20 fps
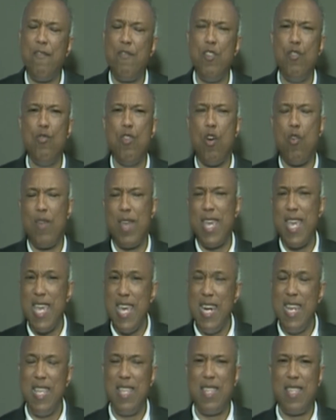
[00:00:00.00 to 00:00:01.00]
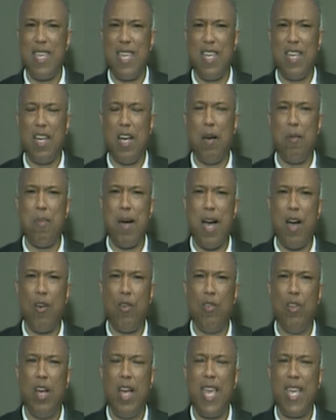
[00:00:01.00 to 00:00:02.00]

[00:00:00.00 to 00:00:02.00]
if you know anything about